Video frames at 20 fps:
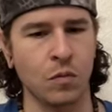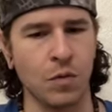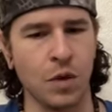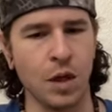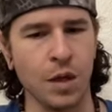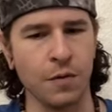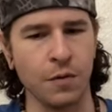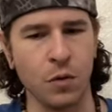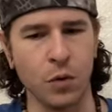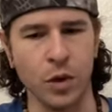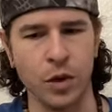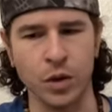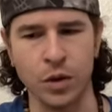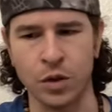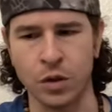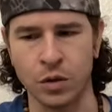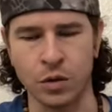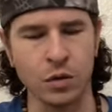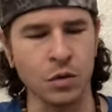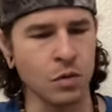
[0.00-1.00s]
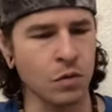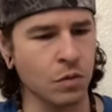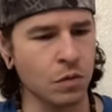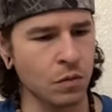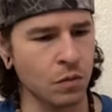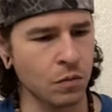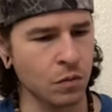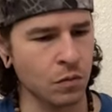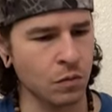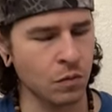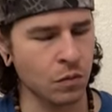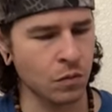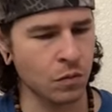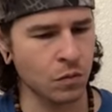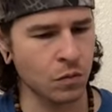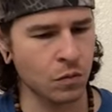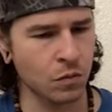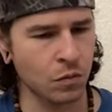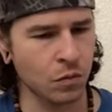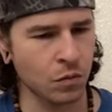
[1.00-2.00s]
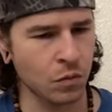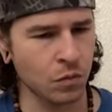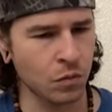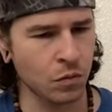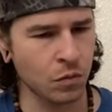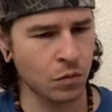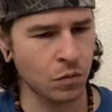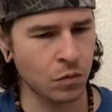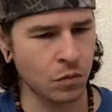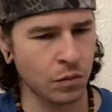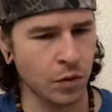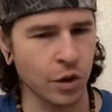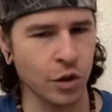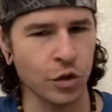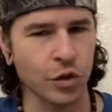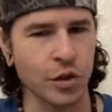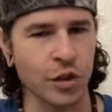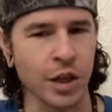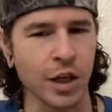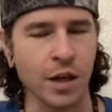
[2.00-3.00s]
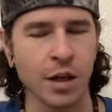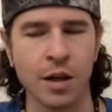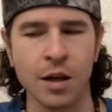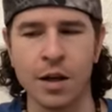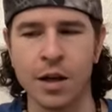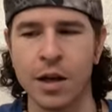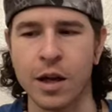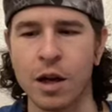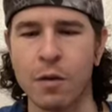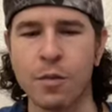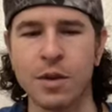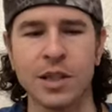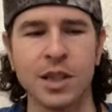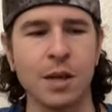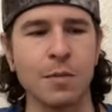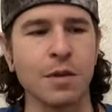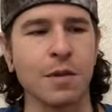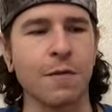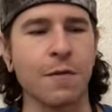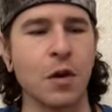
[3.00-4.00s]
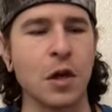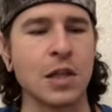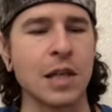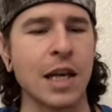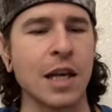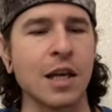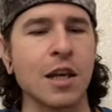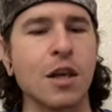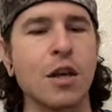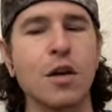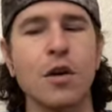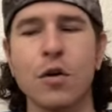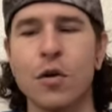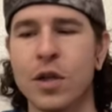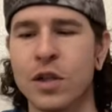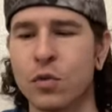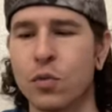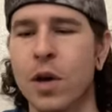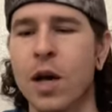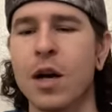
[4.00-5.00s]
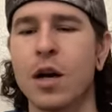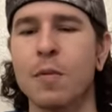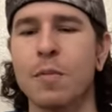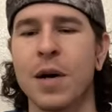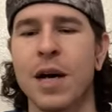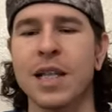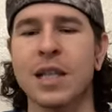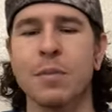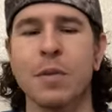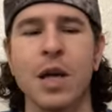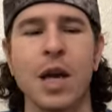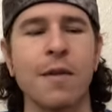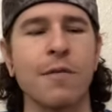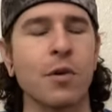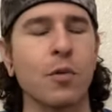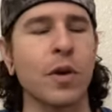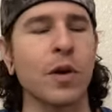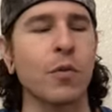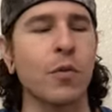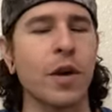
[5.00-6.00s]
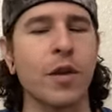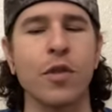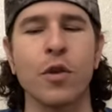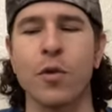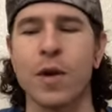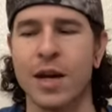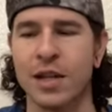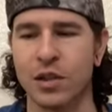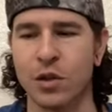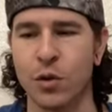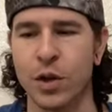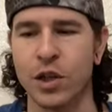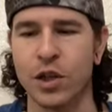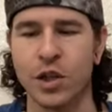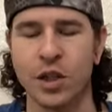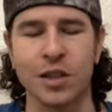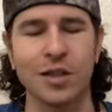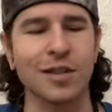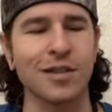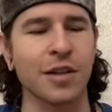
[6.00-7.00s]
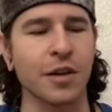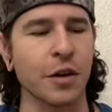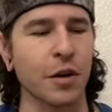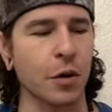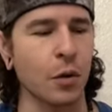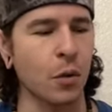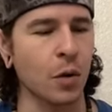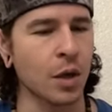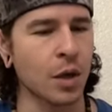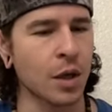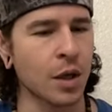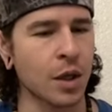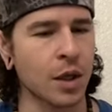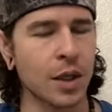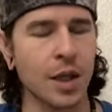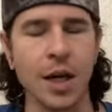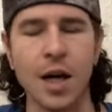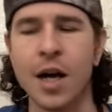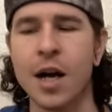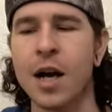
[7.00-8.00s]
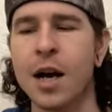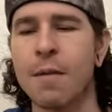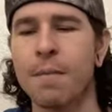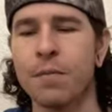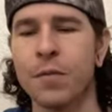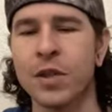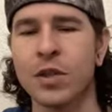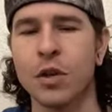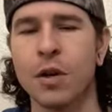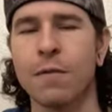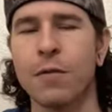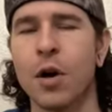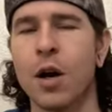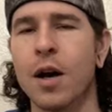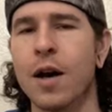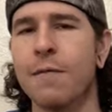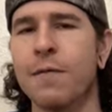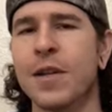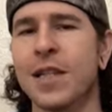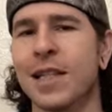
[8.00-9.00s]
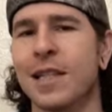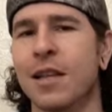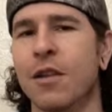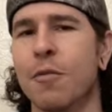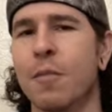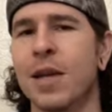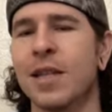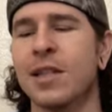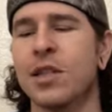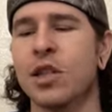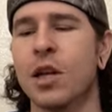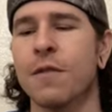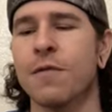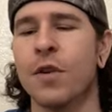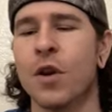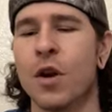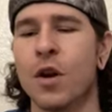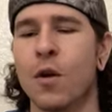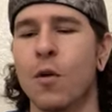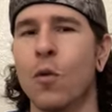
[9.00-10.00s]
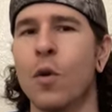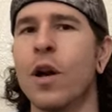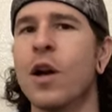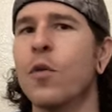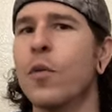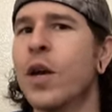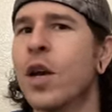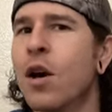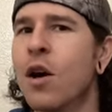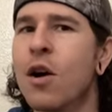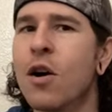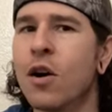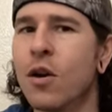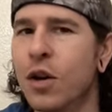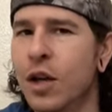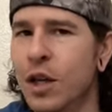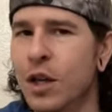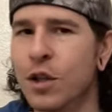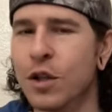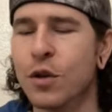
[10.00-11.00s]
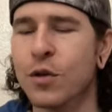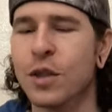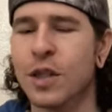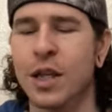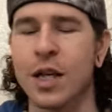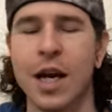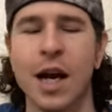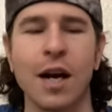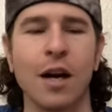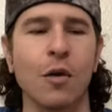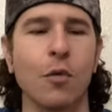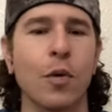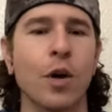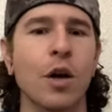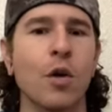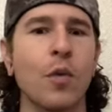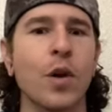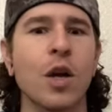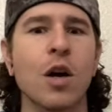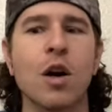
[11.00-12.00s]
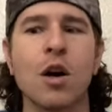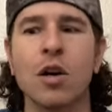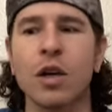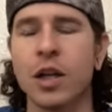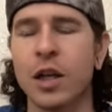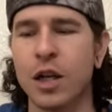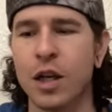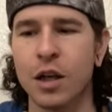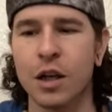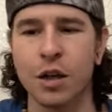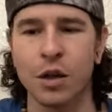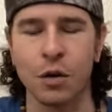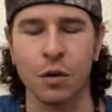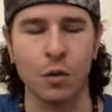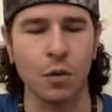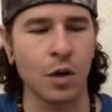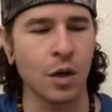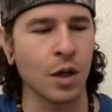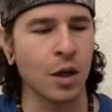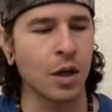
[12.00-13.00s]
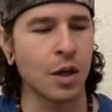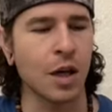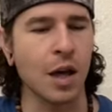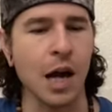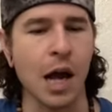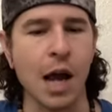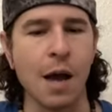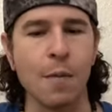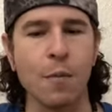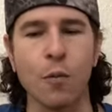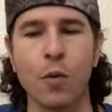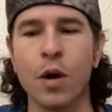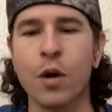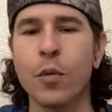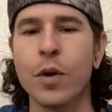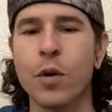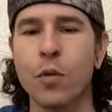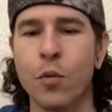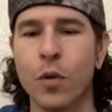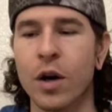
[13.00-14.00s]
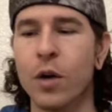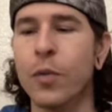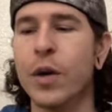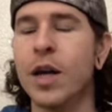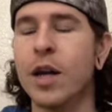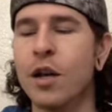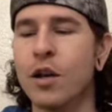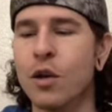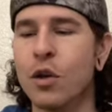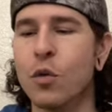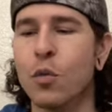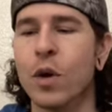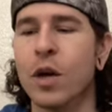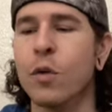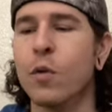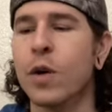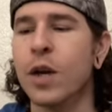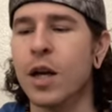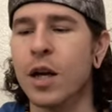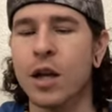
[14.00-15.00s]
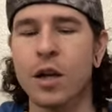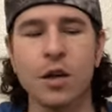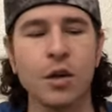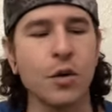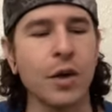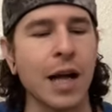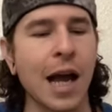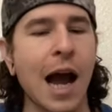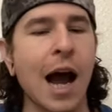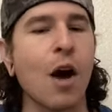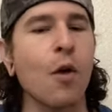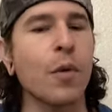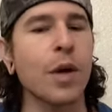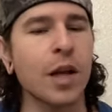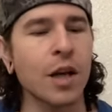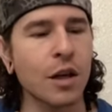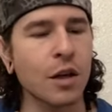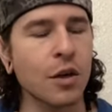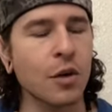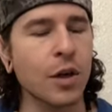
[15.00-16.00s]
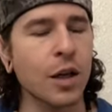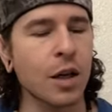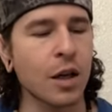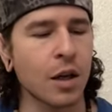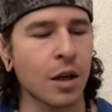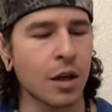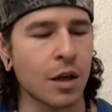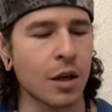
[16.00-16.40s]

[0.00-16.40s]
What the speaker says: I have questions. Interesting. It almost seems and feels like you as well, and possibly everyone with you, has questions too. This overall emphasis on the message of what are we all going to do tonight, or what are we all going to do? What are we going to do? When are we going to do it? How are we going to do it?